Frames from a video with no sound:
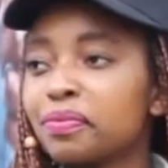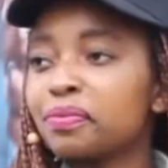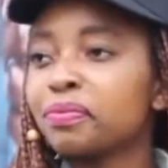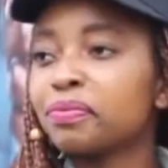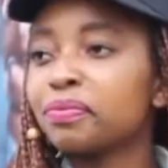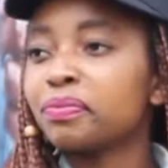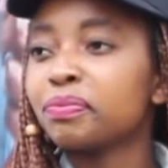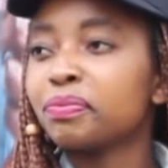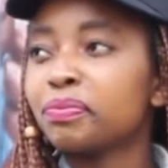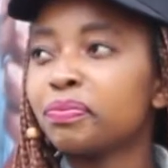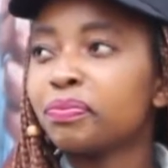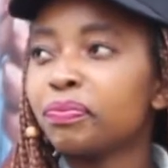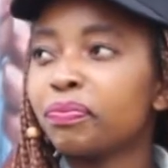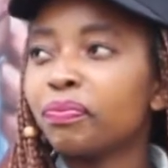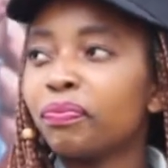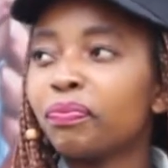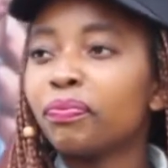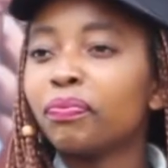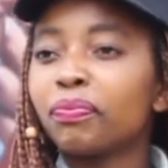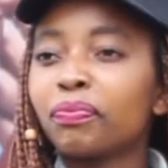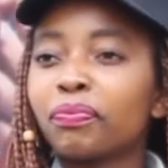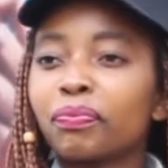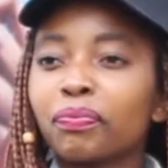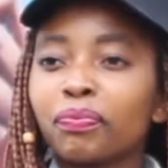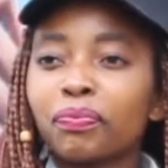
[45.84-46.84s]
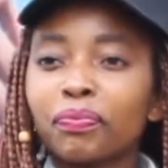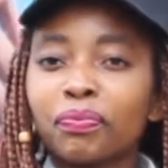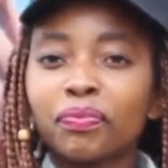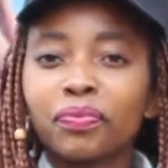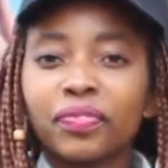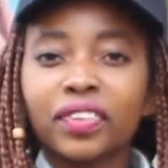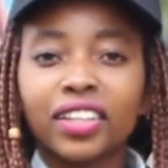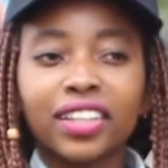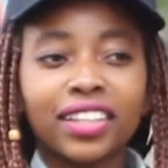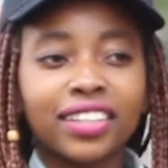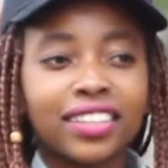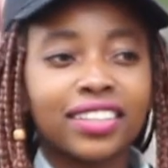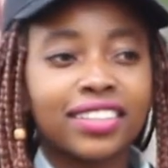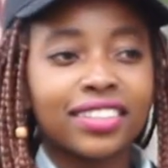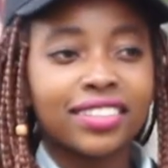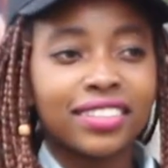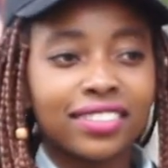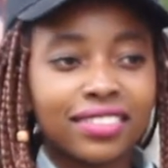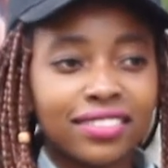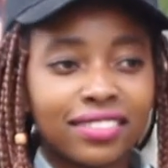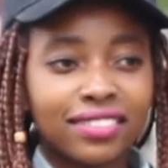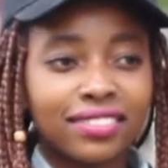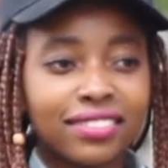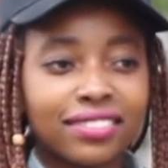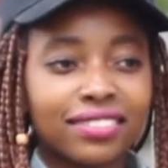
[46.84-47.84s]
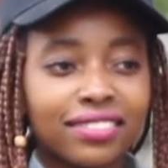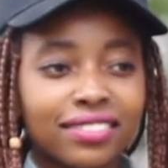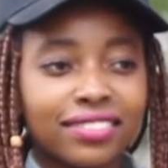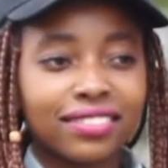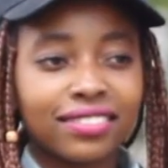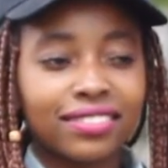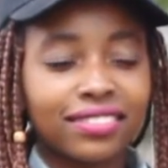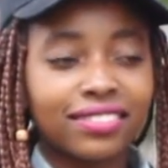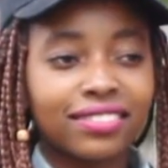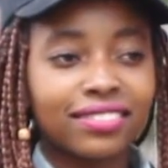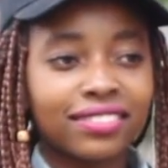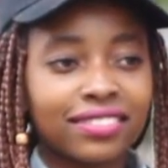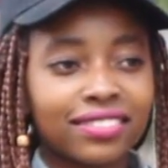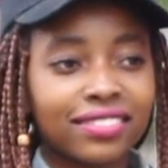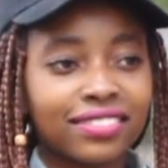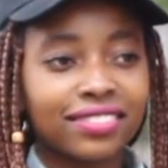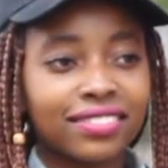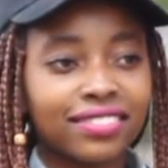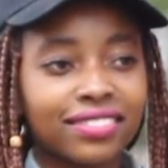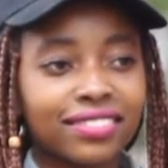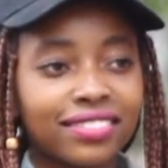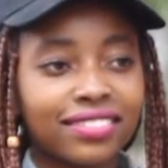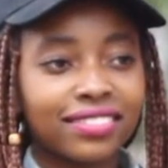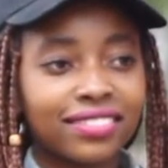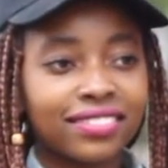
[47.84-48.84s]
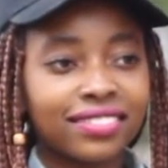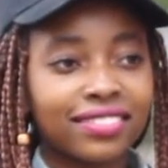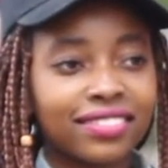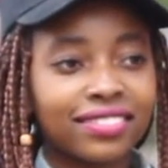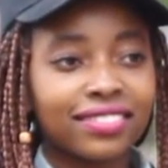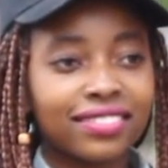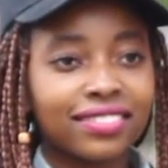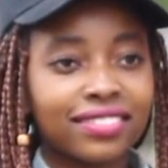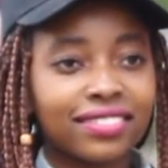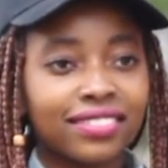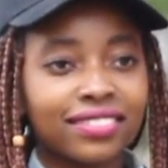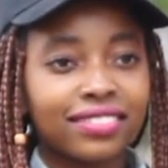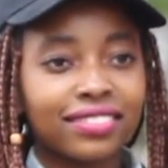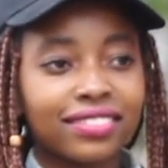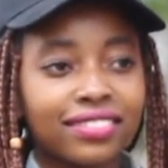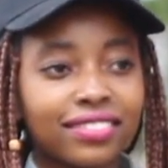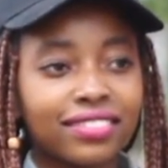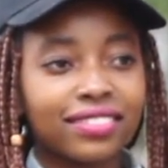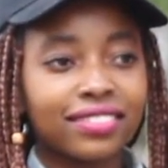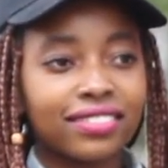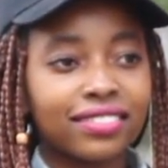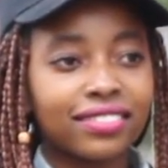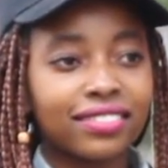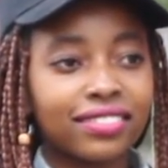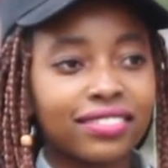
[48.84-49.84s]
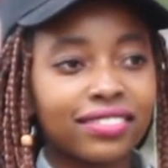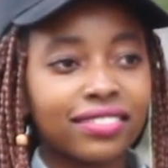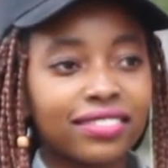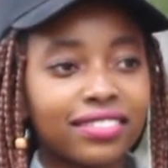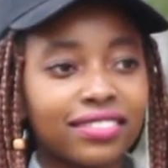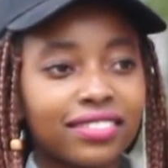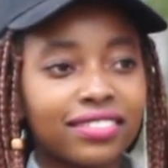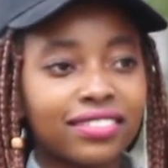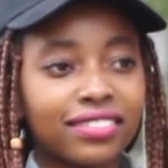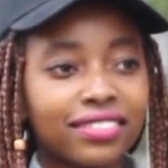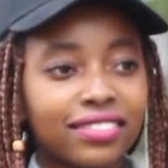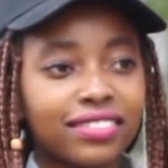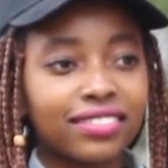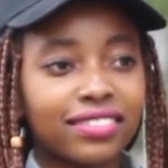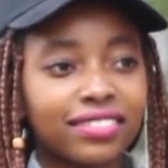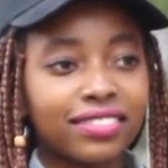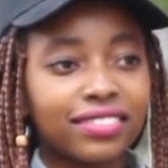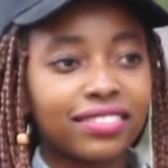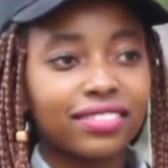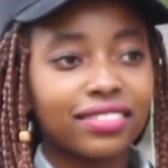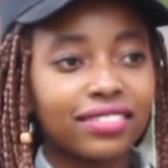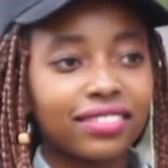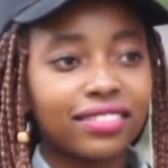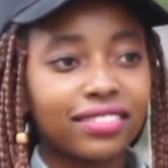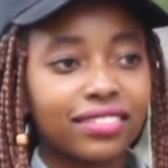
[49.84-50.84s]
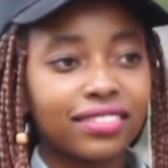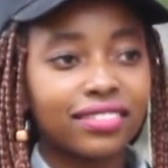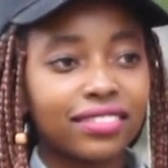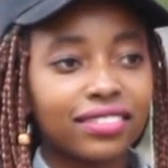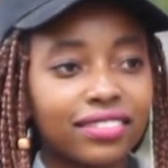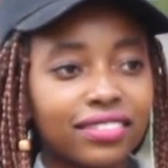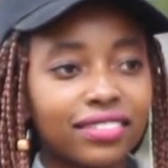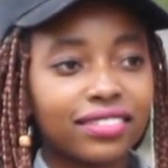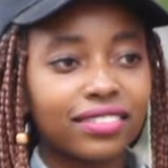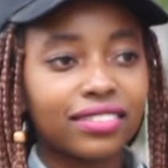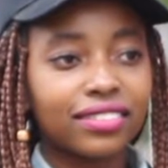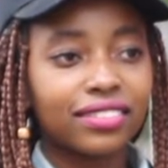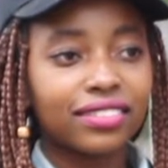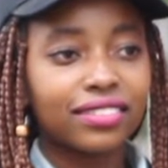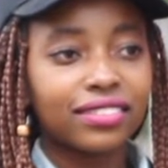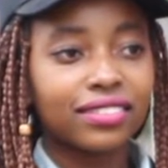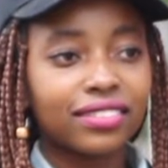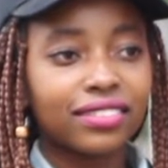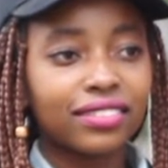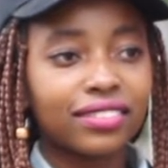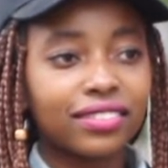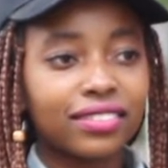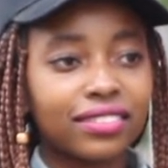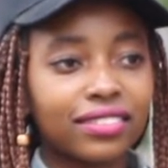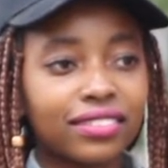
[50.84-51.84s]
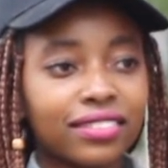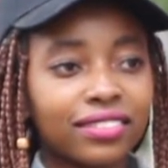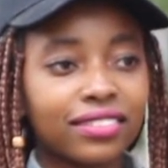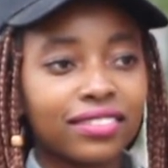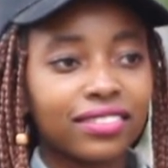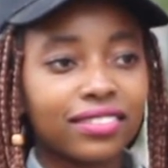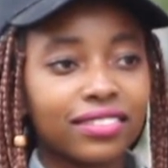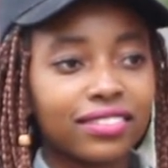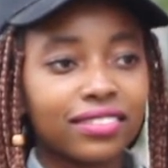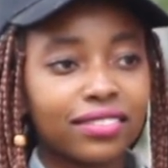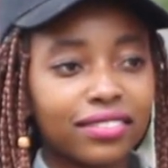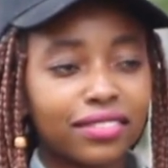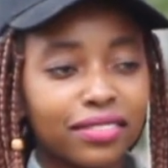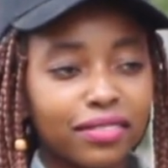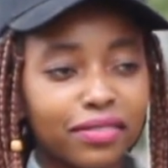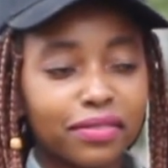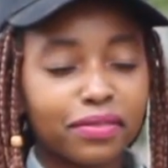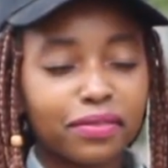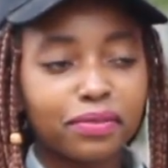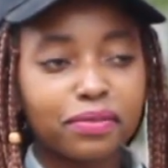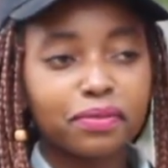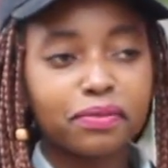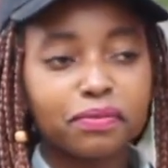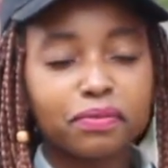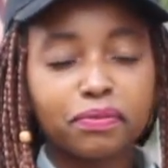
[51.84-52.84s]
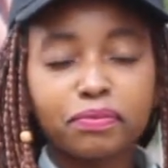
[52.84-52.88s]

The person shown says nothing.